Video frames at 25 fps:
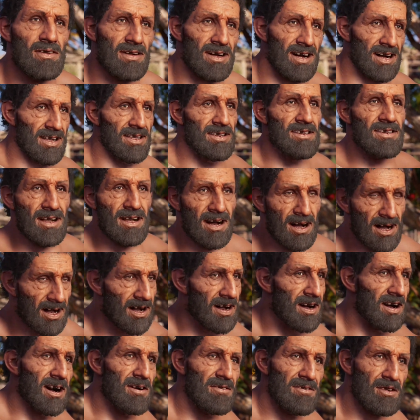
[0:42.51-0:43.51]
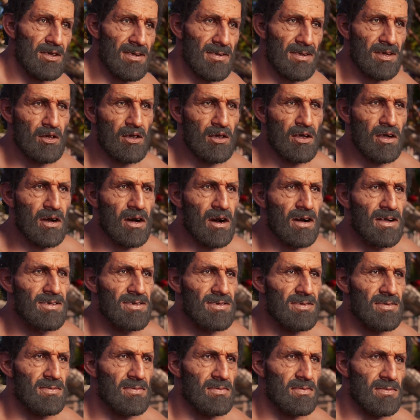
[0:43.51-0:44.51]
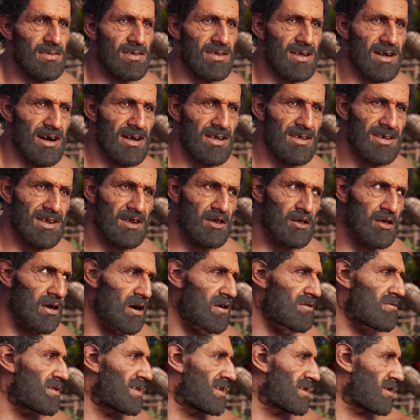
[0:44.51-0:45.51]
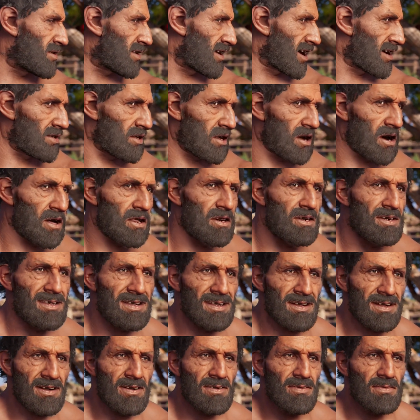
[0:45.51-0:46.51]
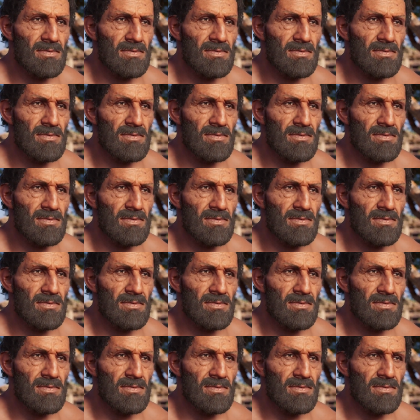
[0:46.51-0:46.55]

Well, I'll help you if you can. Then you can bring us a story.